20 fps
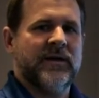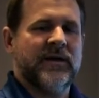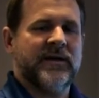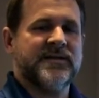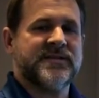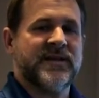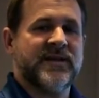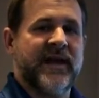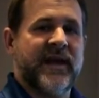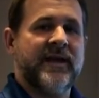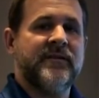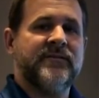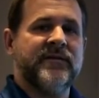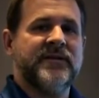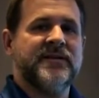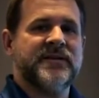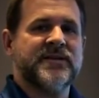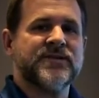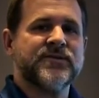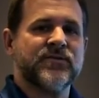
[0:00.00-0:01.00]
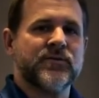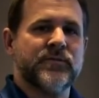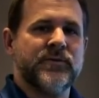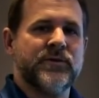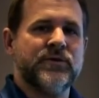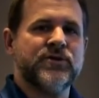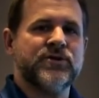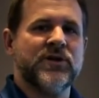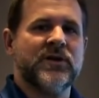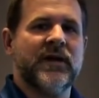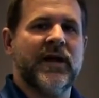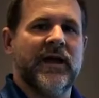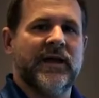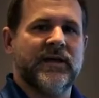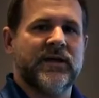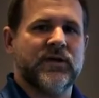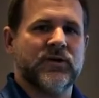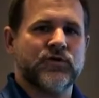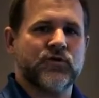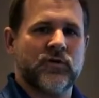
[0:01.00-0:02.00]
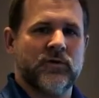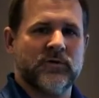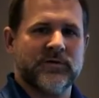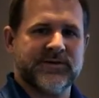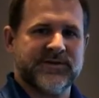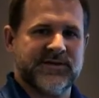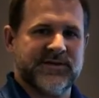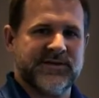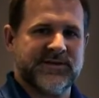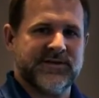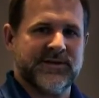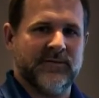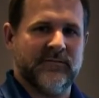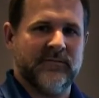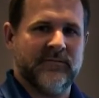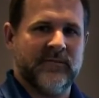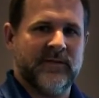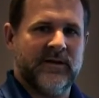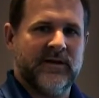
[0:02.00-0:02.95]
is an AV distribution and control system